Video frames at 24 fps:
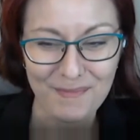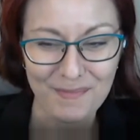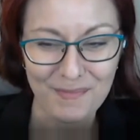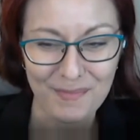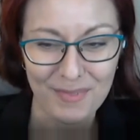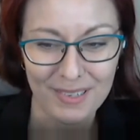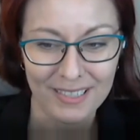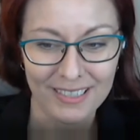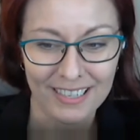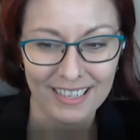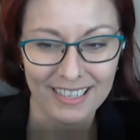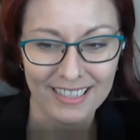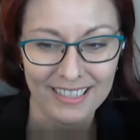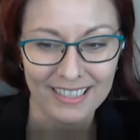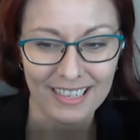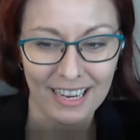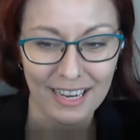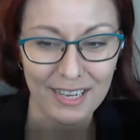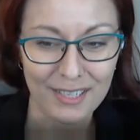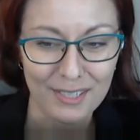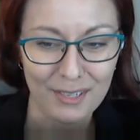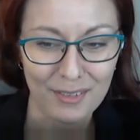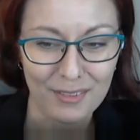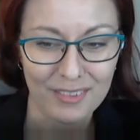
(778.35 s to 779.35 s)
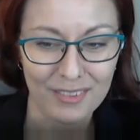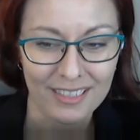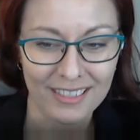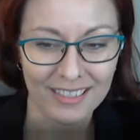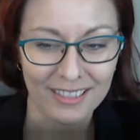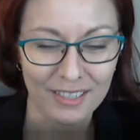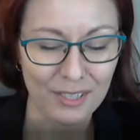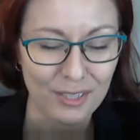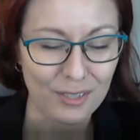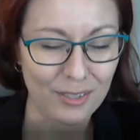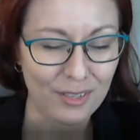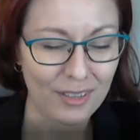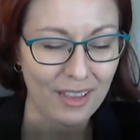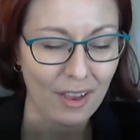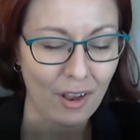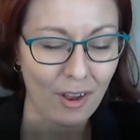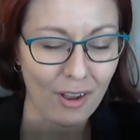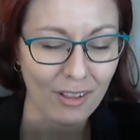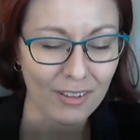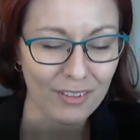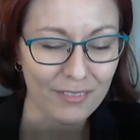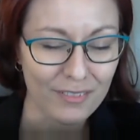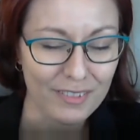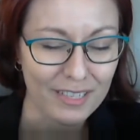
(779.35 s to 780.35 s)
But I do think
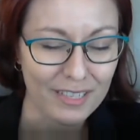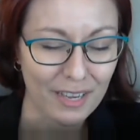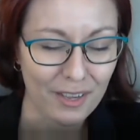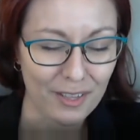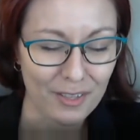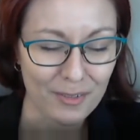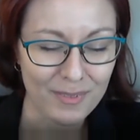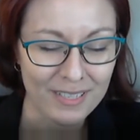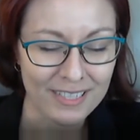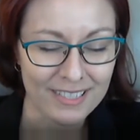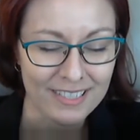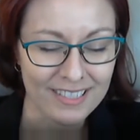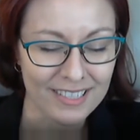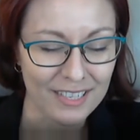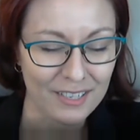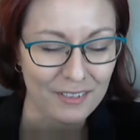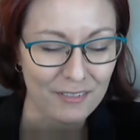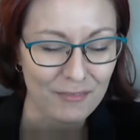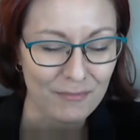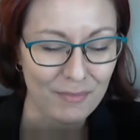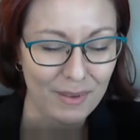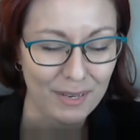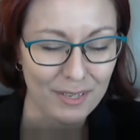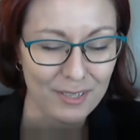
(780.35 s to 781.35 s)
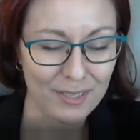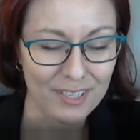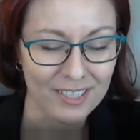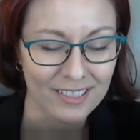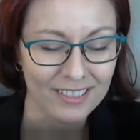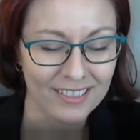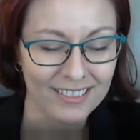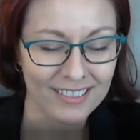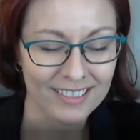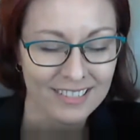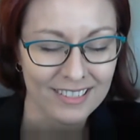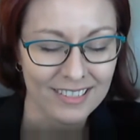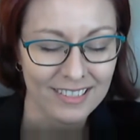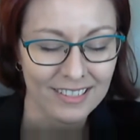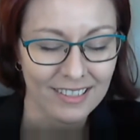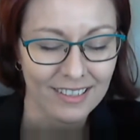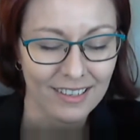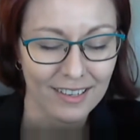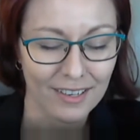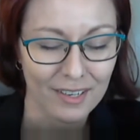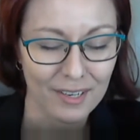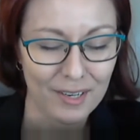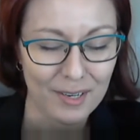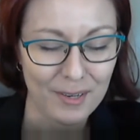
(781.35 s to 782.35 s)
all of the elements that you've mentioned,
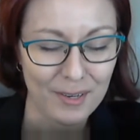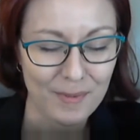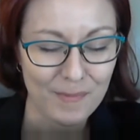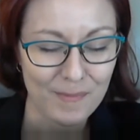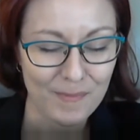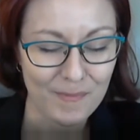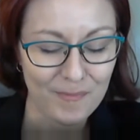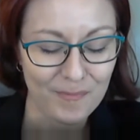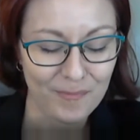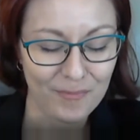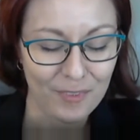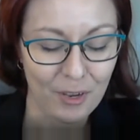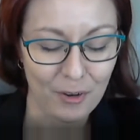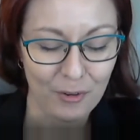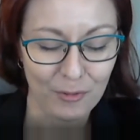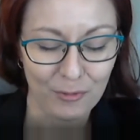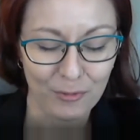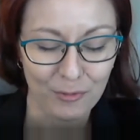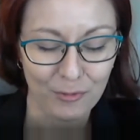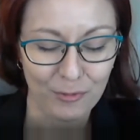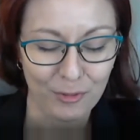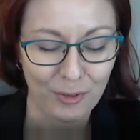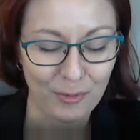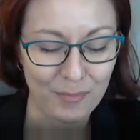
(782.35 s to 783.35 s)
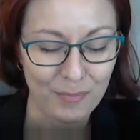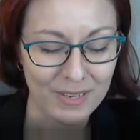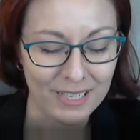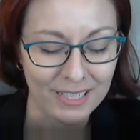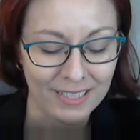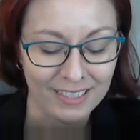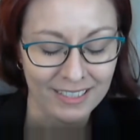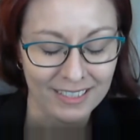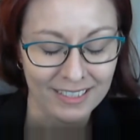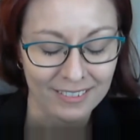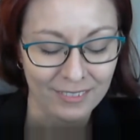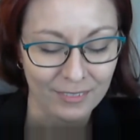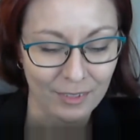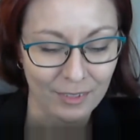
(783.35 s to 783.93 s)
for me,